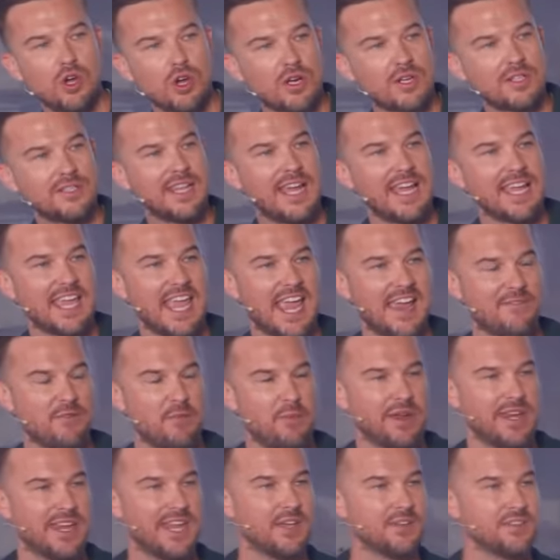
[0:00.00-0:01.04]
look like
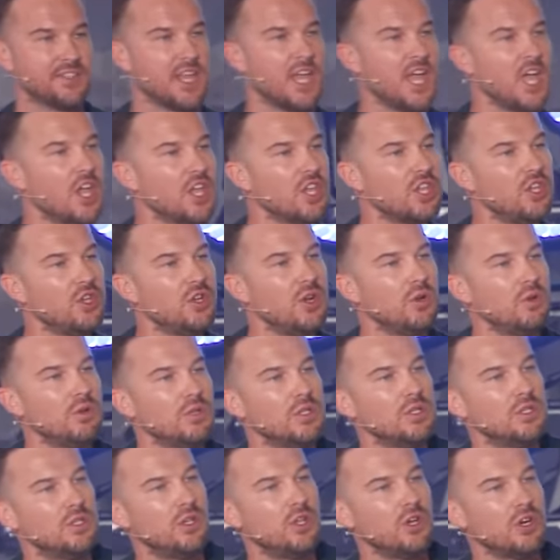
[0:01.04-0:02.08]
everybody else. You don't
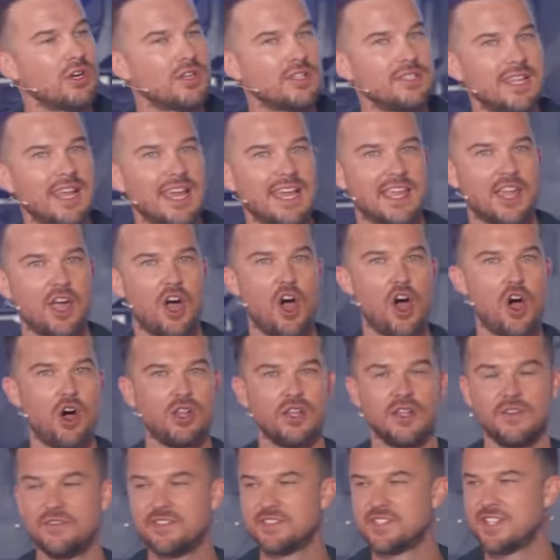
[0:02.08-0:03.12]
look like
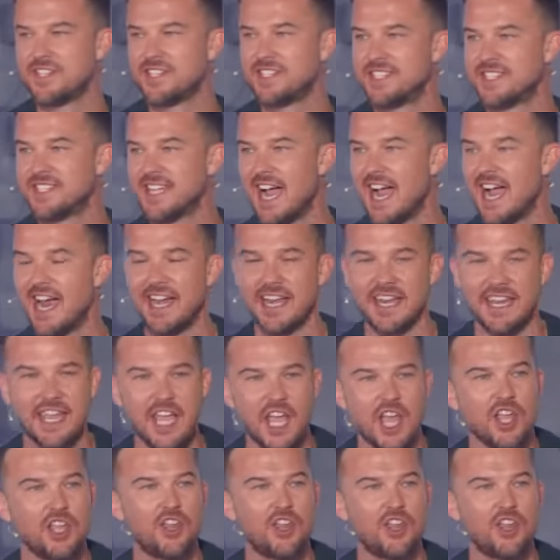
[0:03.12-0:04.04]
all of society.